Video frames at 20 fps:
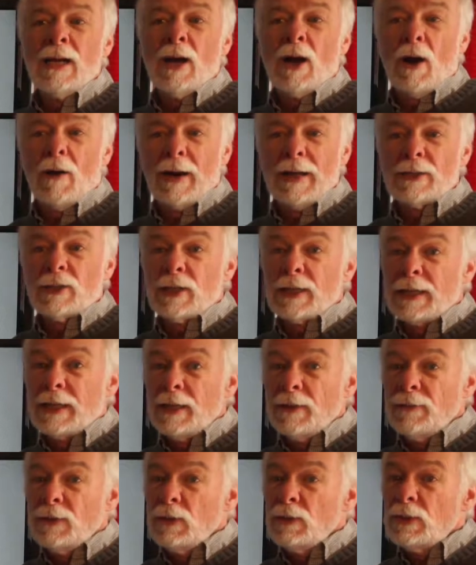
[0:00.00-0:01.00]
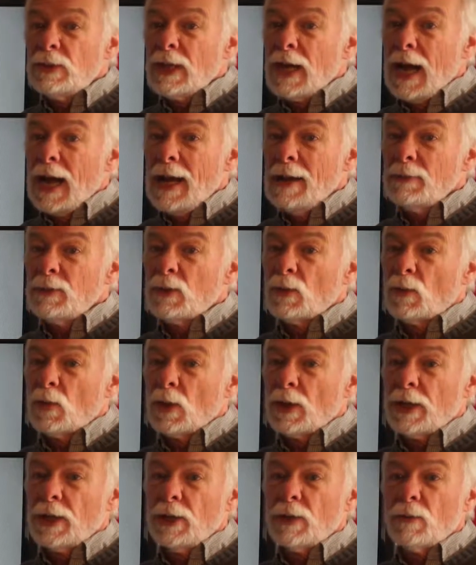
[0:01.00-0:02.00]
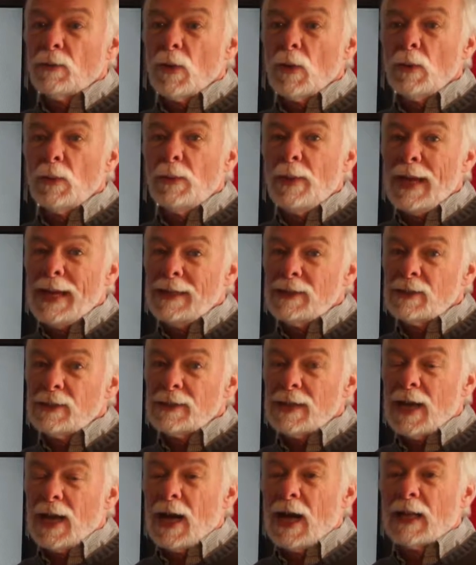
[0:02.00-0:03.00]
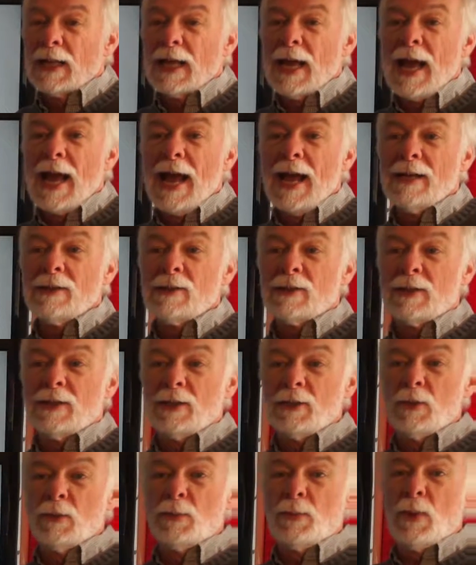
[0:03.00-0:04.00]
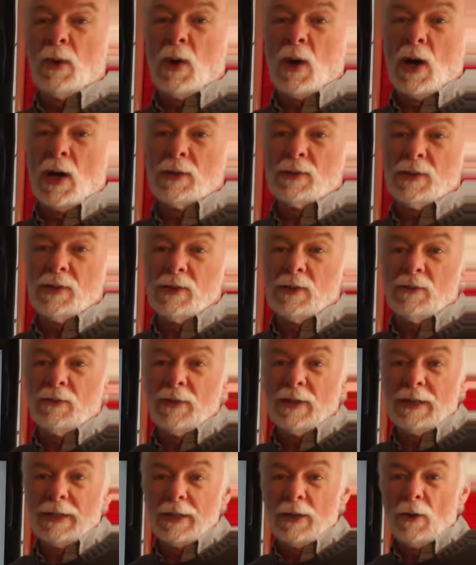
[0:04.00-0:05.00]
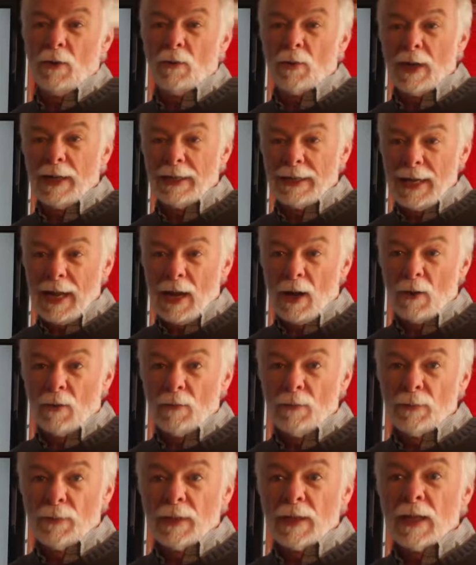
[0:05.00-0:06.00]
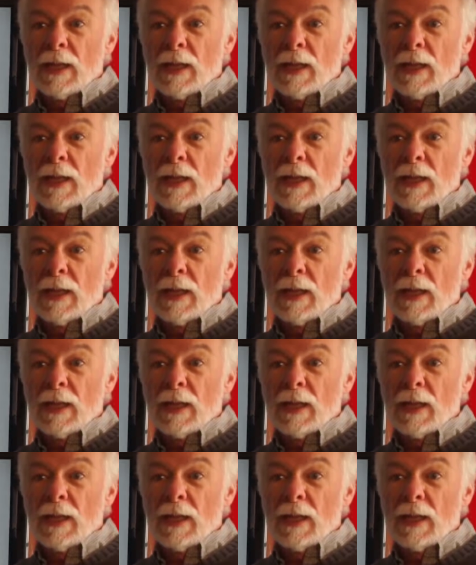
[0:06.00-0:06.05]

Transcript: All right, to give you time to work at your own pace, I'll ask that you pause this video right now,